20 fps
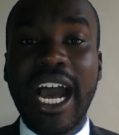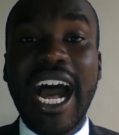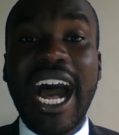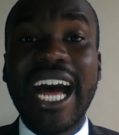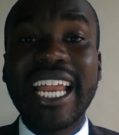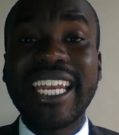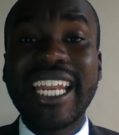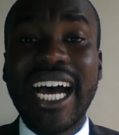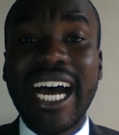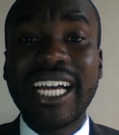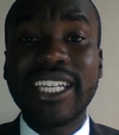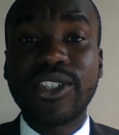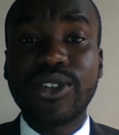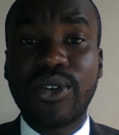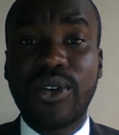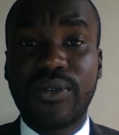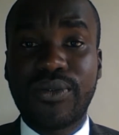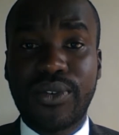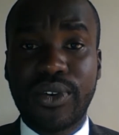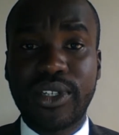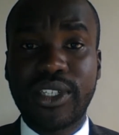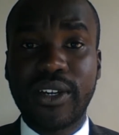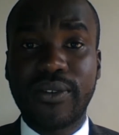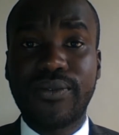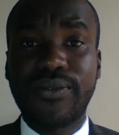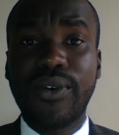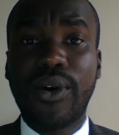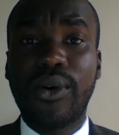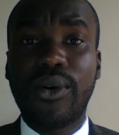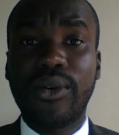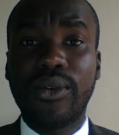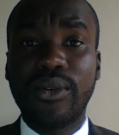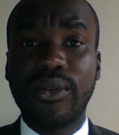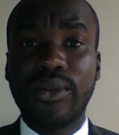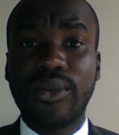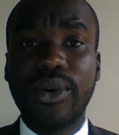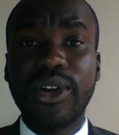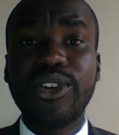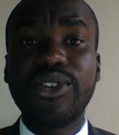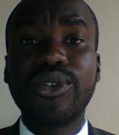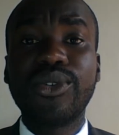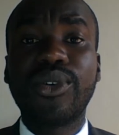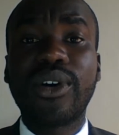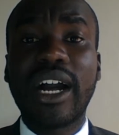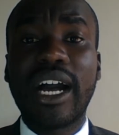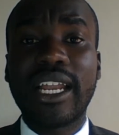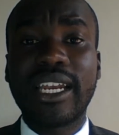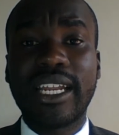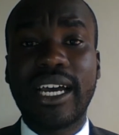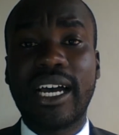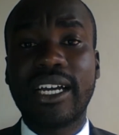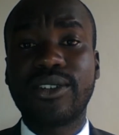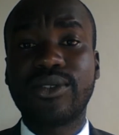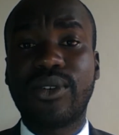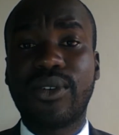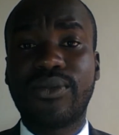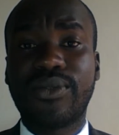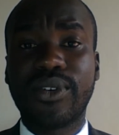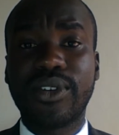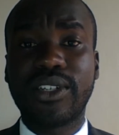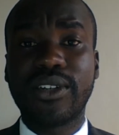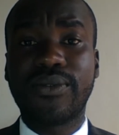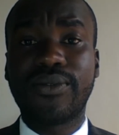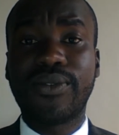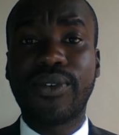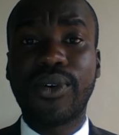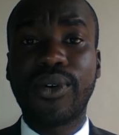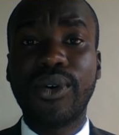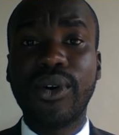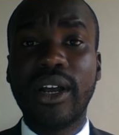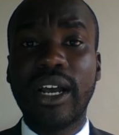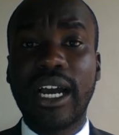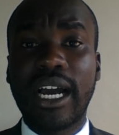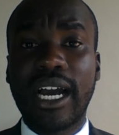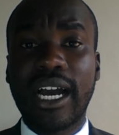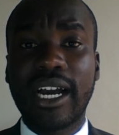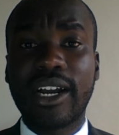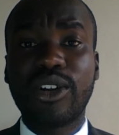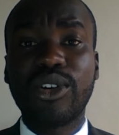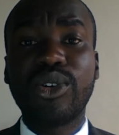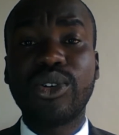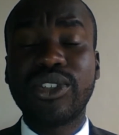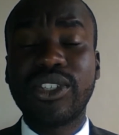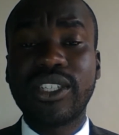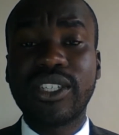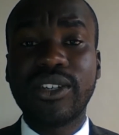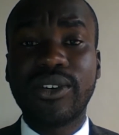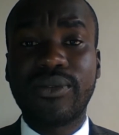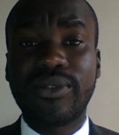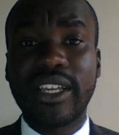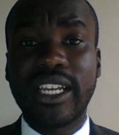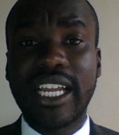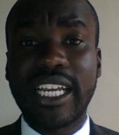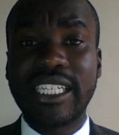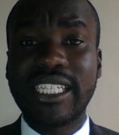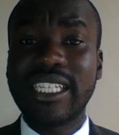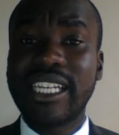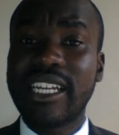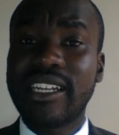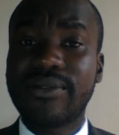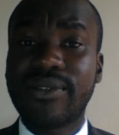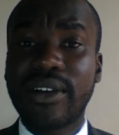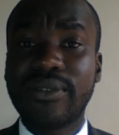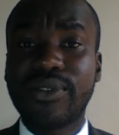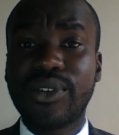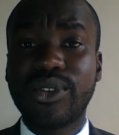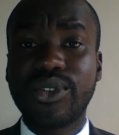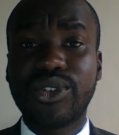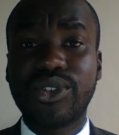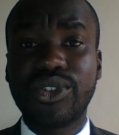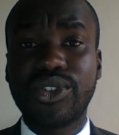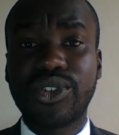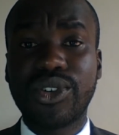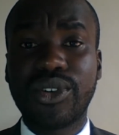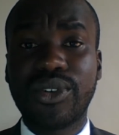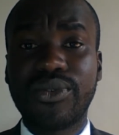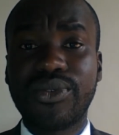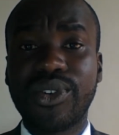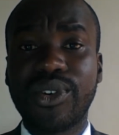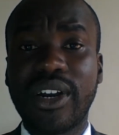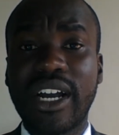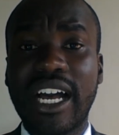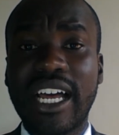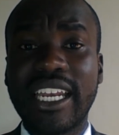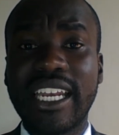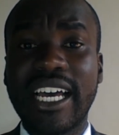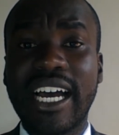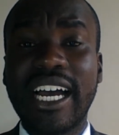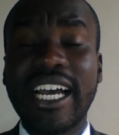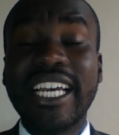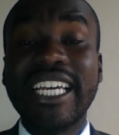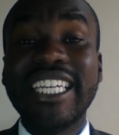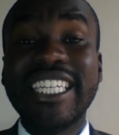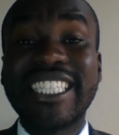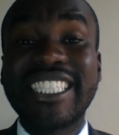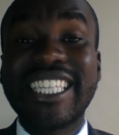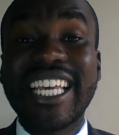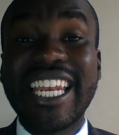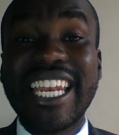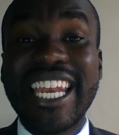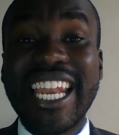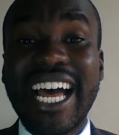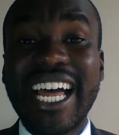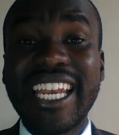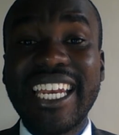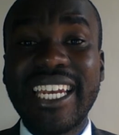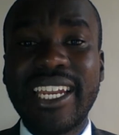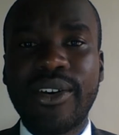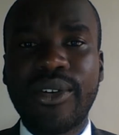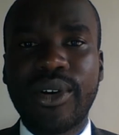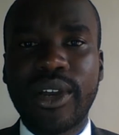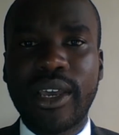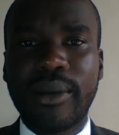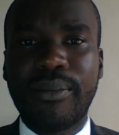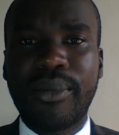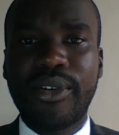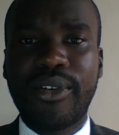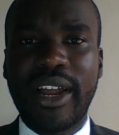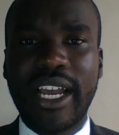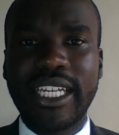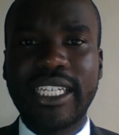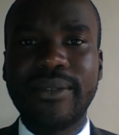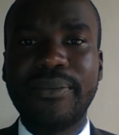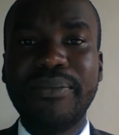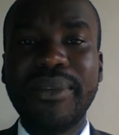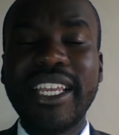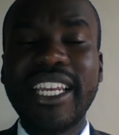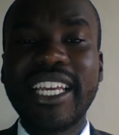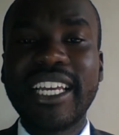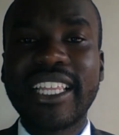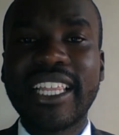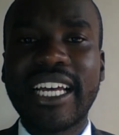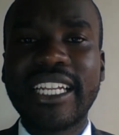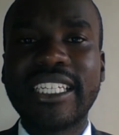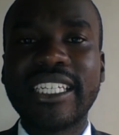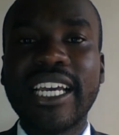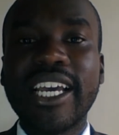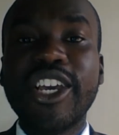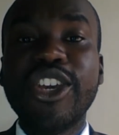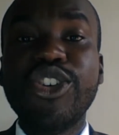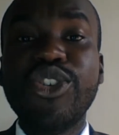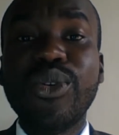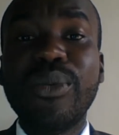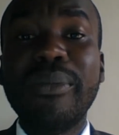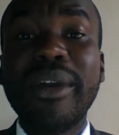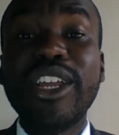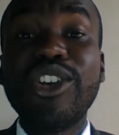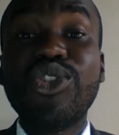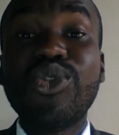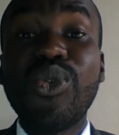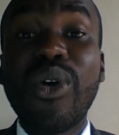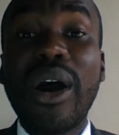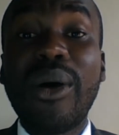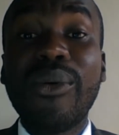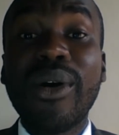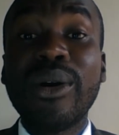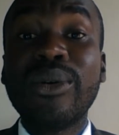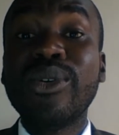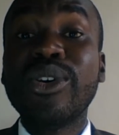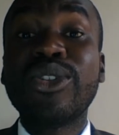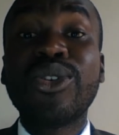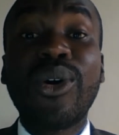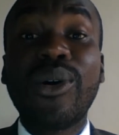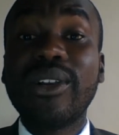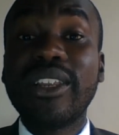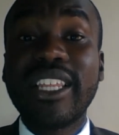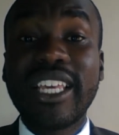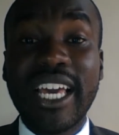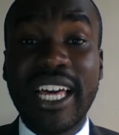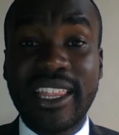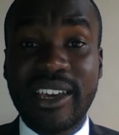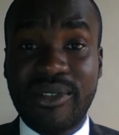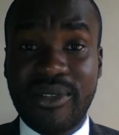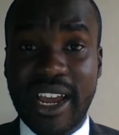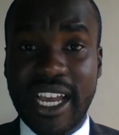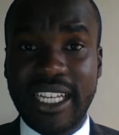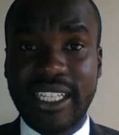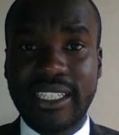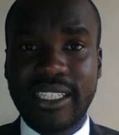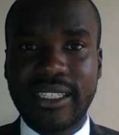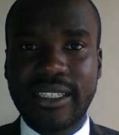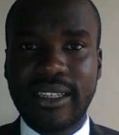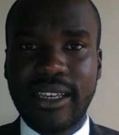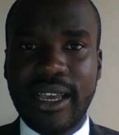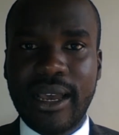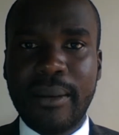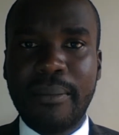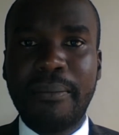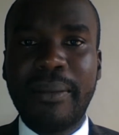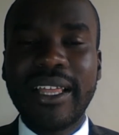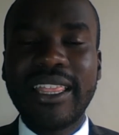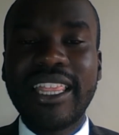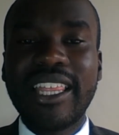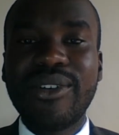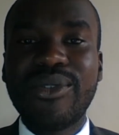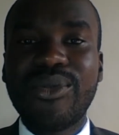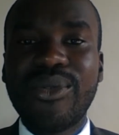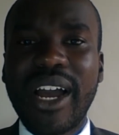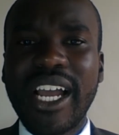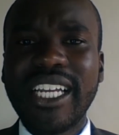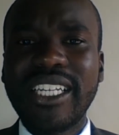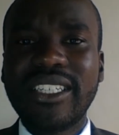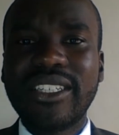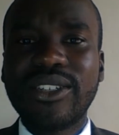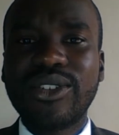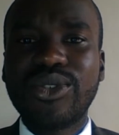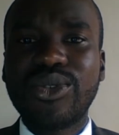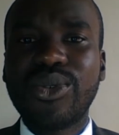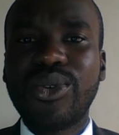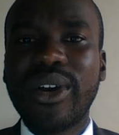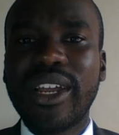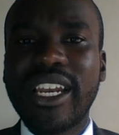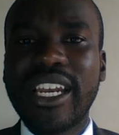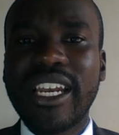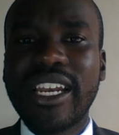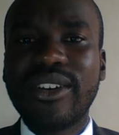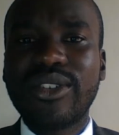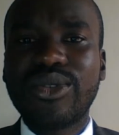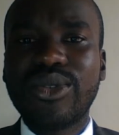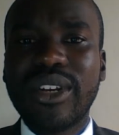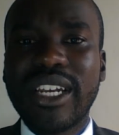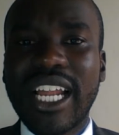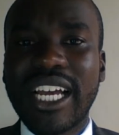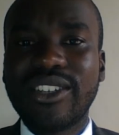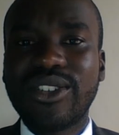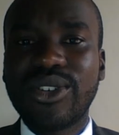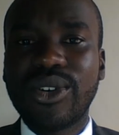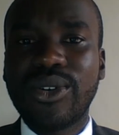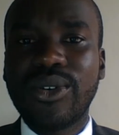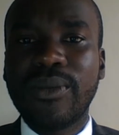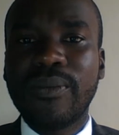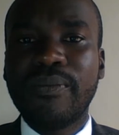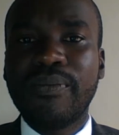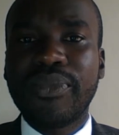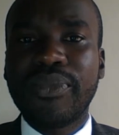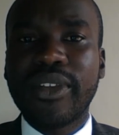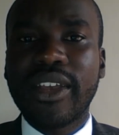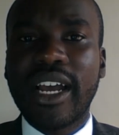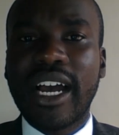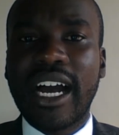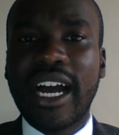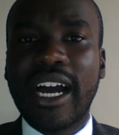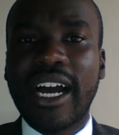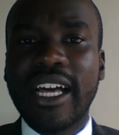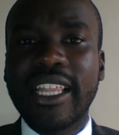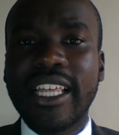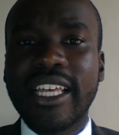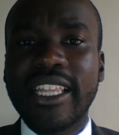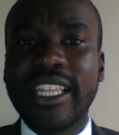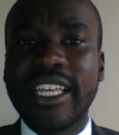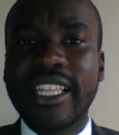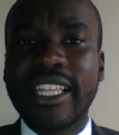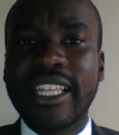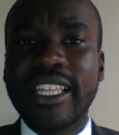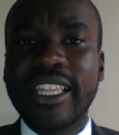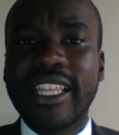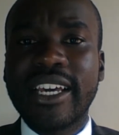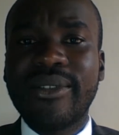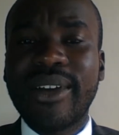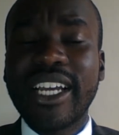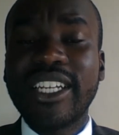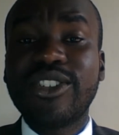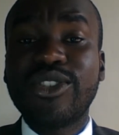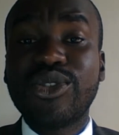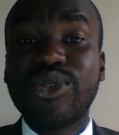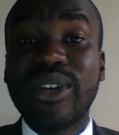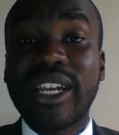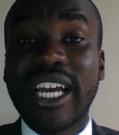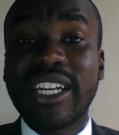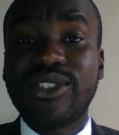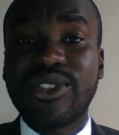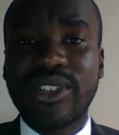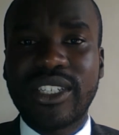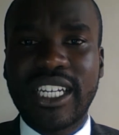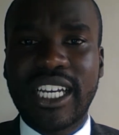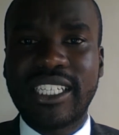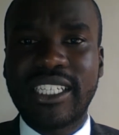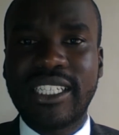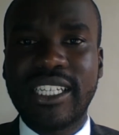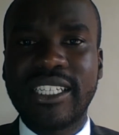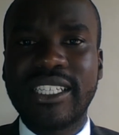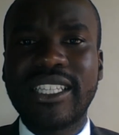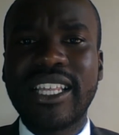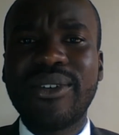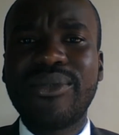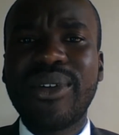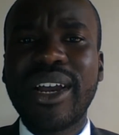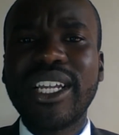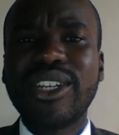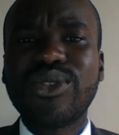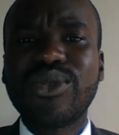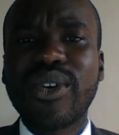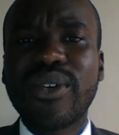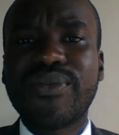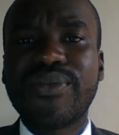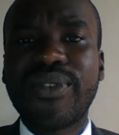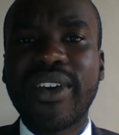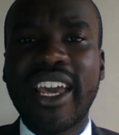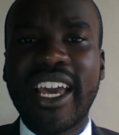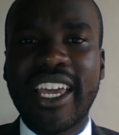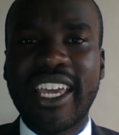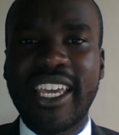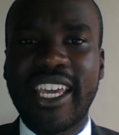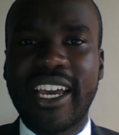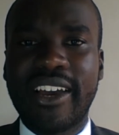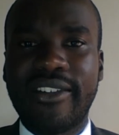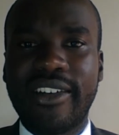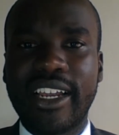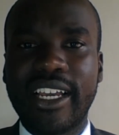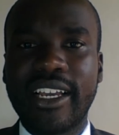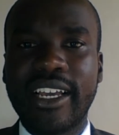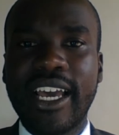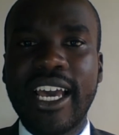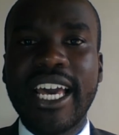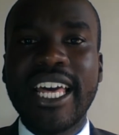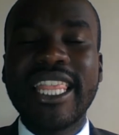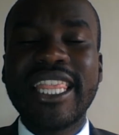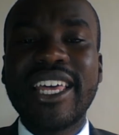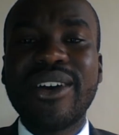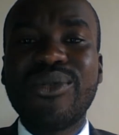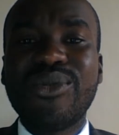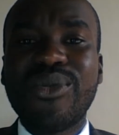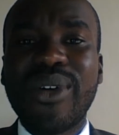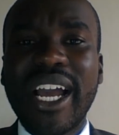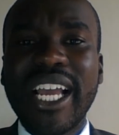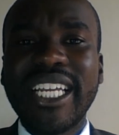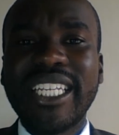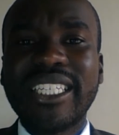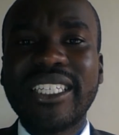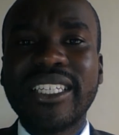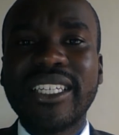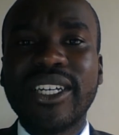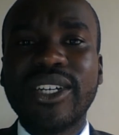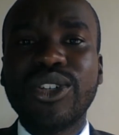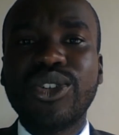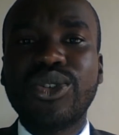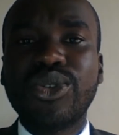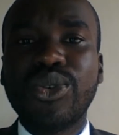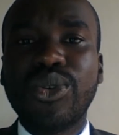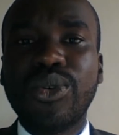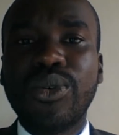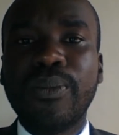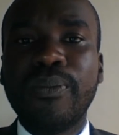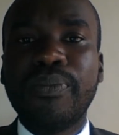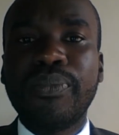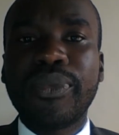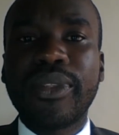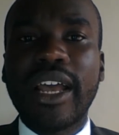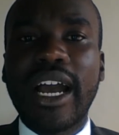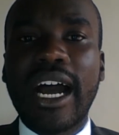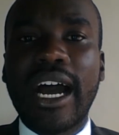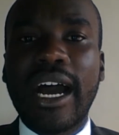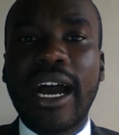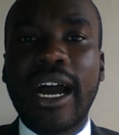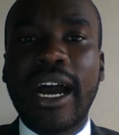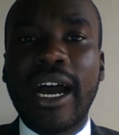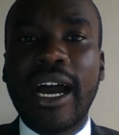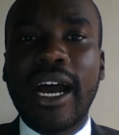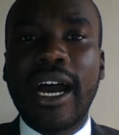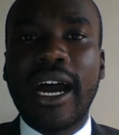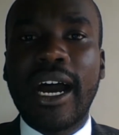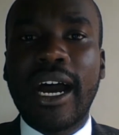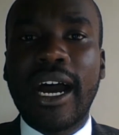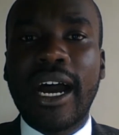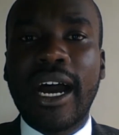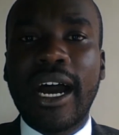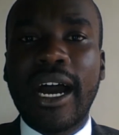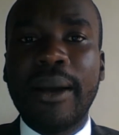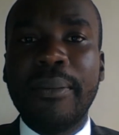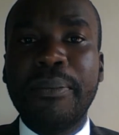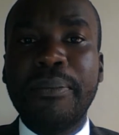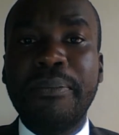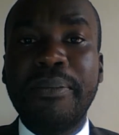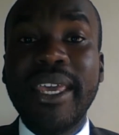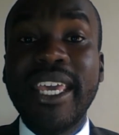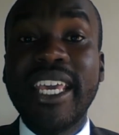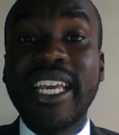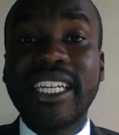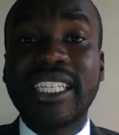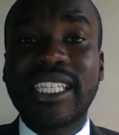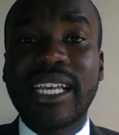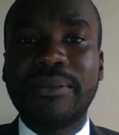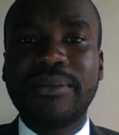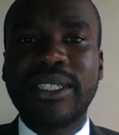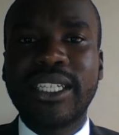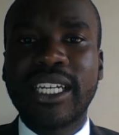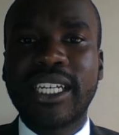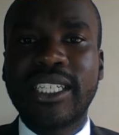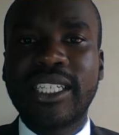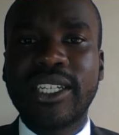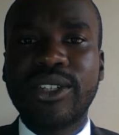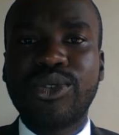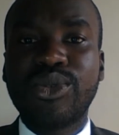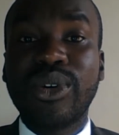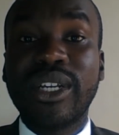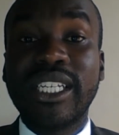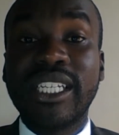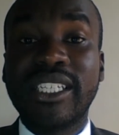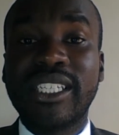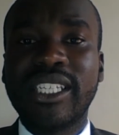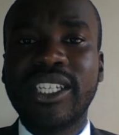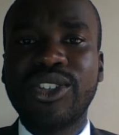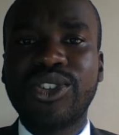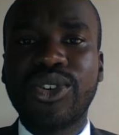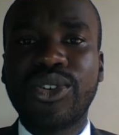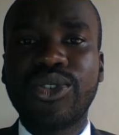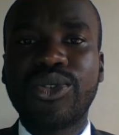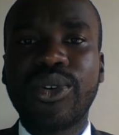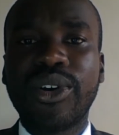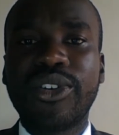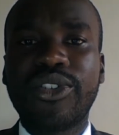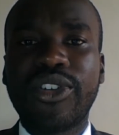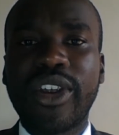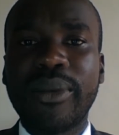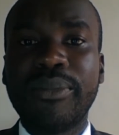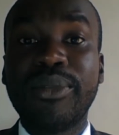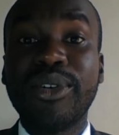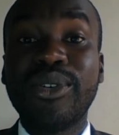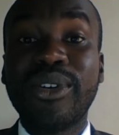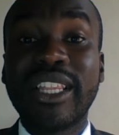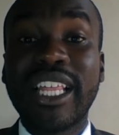Under Article 44, when you look under Article 44, Clause C of the 1995 Constitution of Uganda, it's a non-derogable right, meaning that you may do away with all the other rights, but the right to natural the right to natural justice, the right to a fair hearing, the right to being subjected to a decision to a tribunal